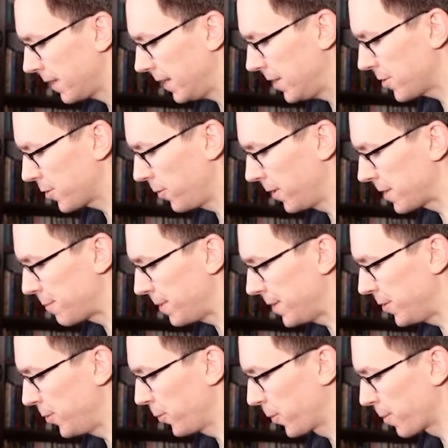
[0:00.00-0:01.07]
is going to be
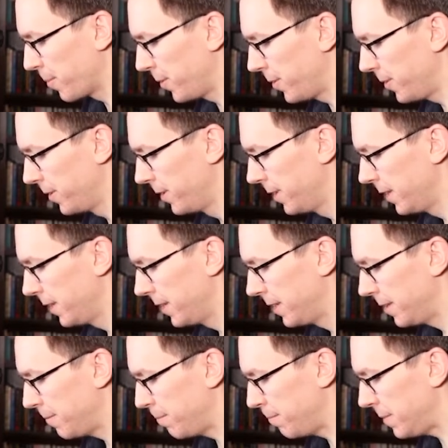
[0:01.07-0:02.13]
normal
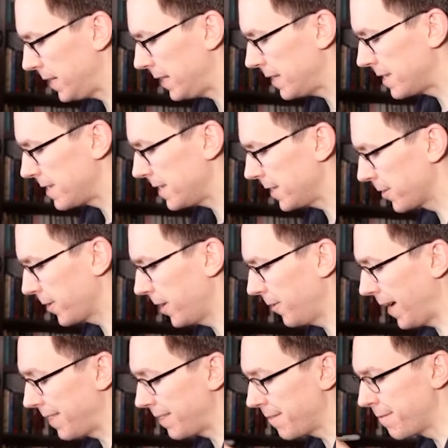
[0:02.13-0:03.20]
mean
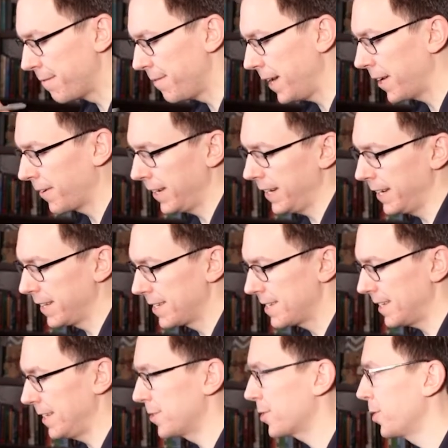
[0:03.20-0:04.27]
zero and the
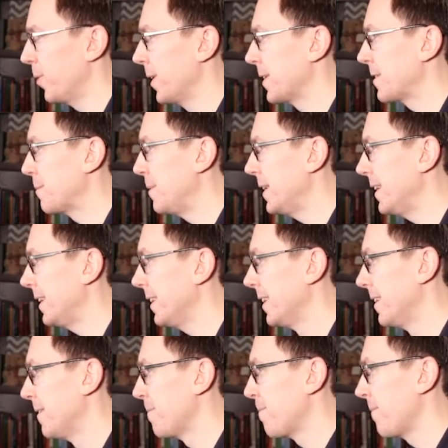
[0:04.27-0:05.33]
variance is going to be